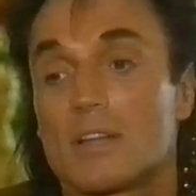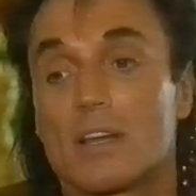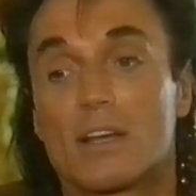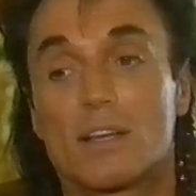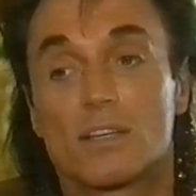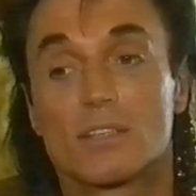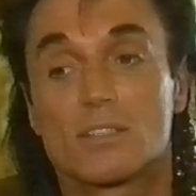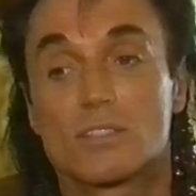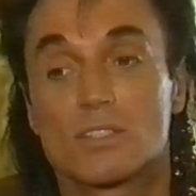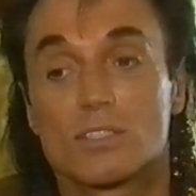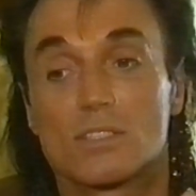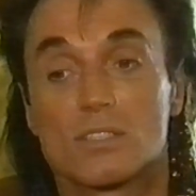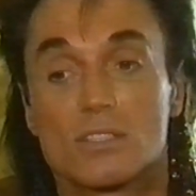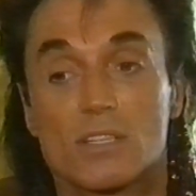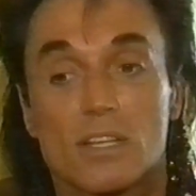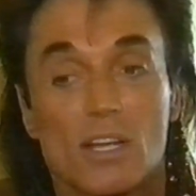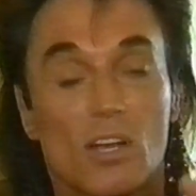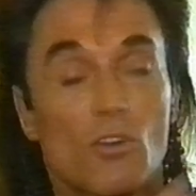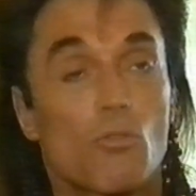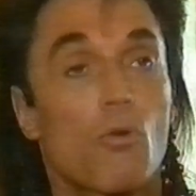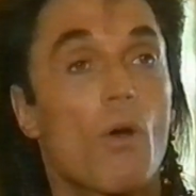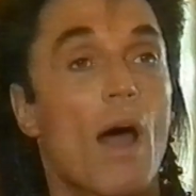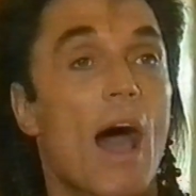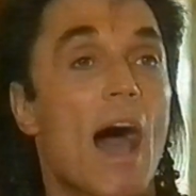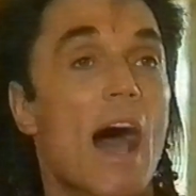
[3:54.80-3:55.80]
there's the
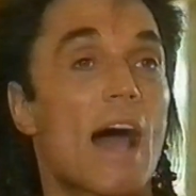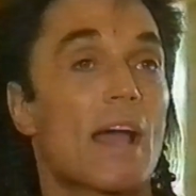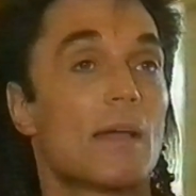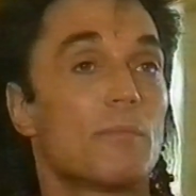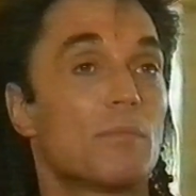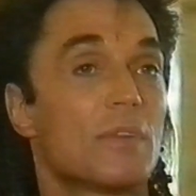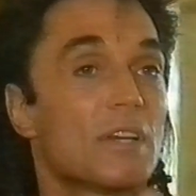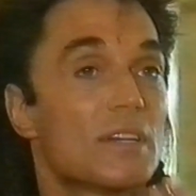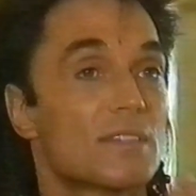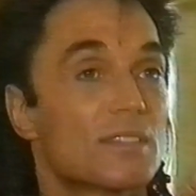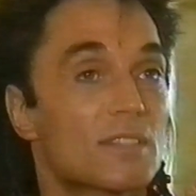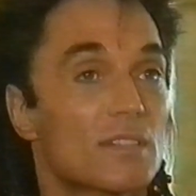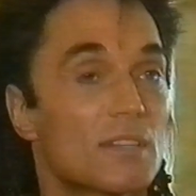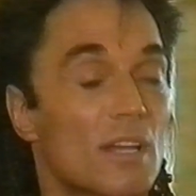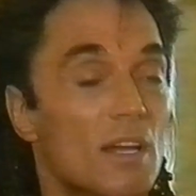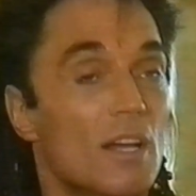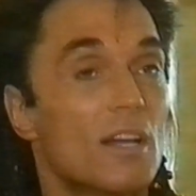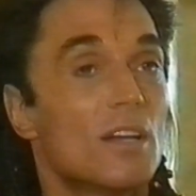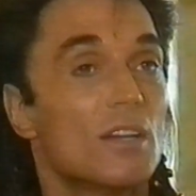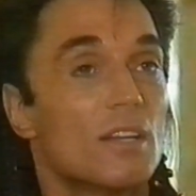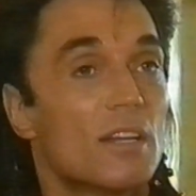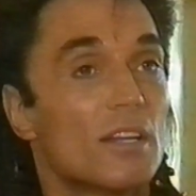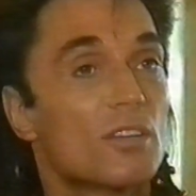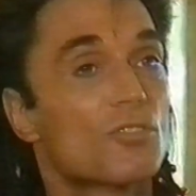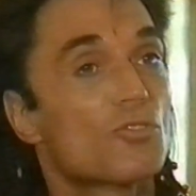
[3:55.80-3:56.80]
crime, there's a, uh,
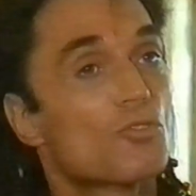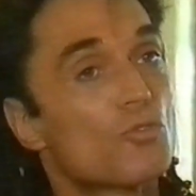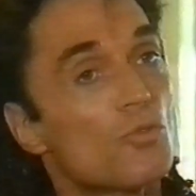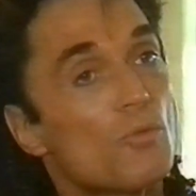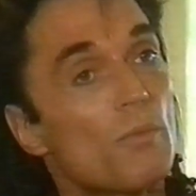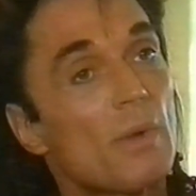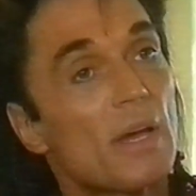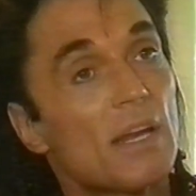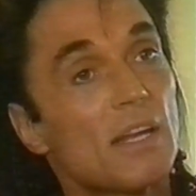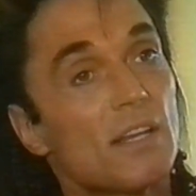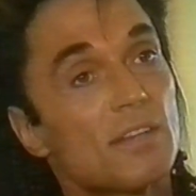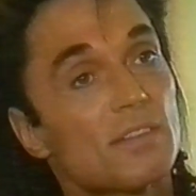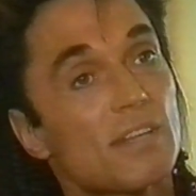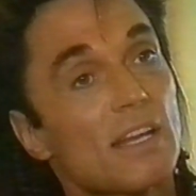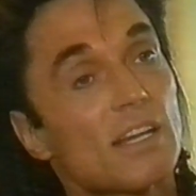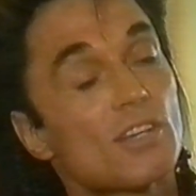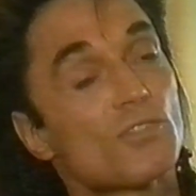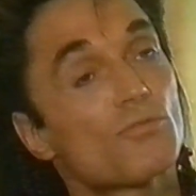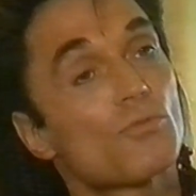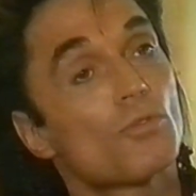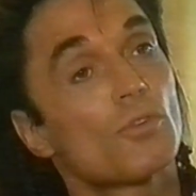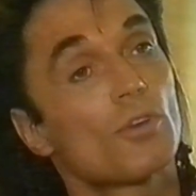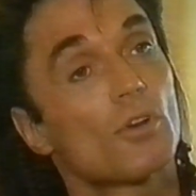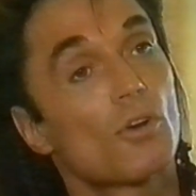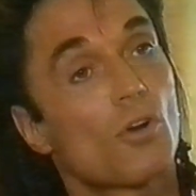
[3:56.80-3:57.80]
there are too many
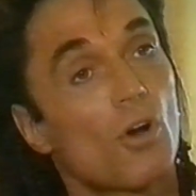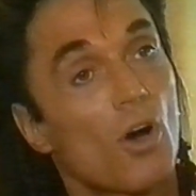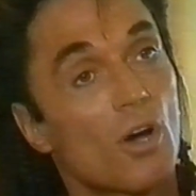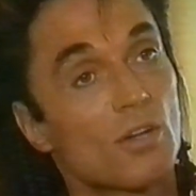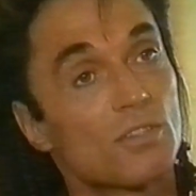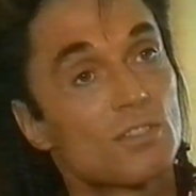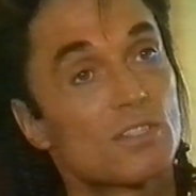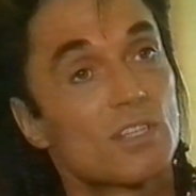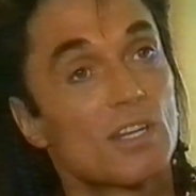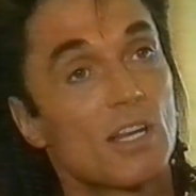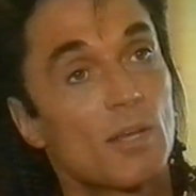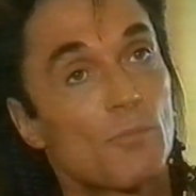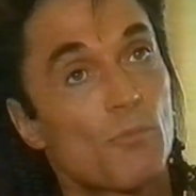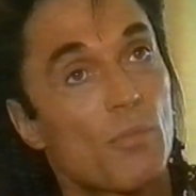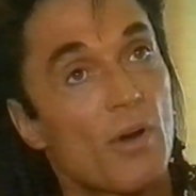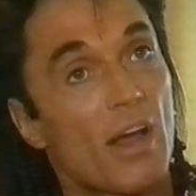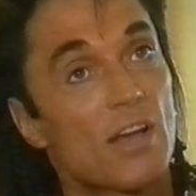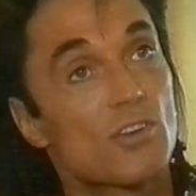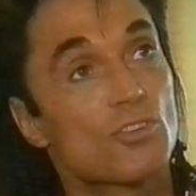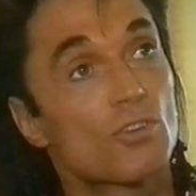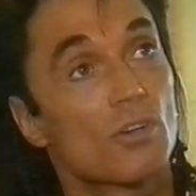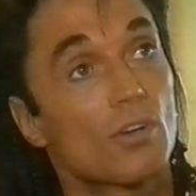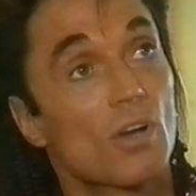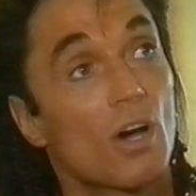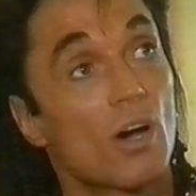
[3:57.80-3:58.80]
things where you're constantly
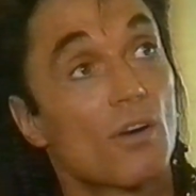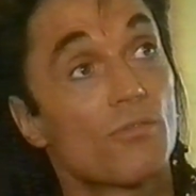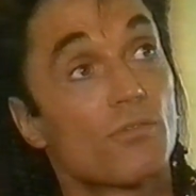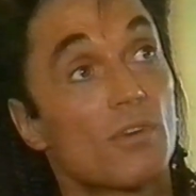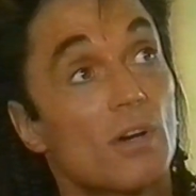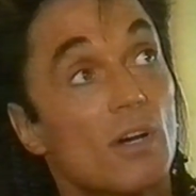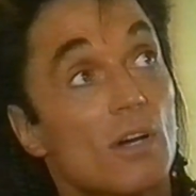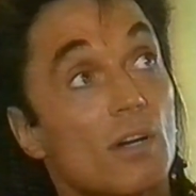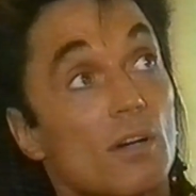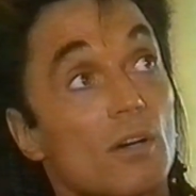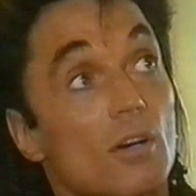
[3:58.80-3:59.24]
pressured of,